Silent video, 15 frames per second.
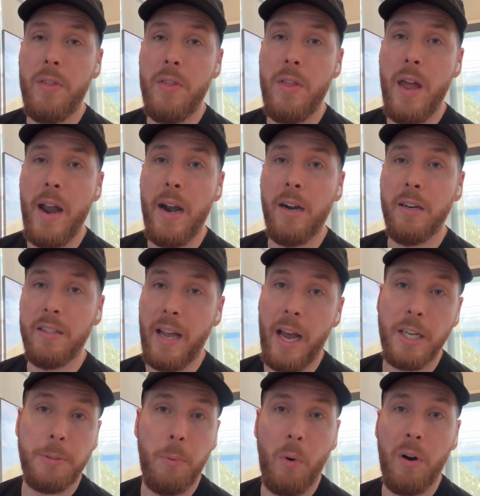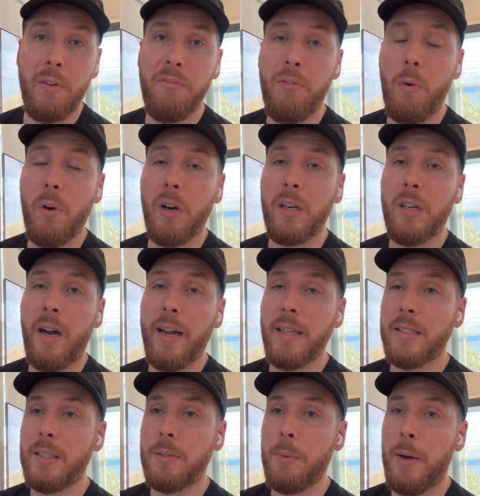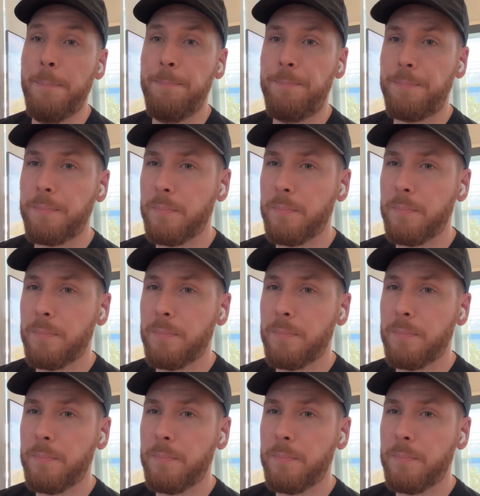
their dashboard for clients as well.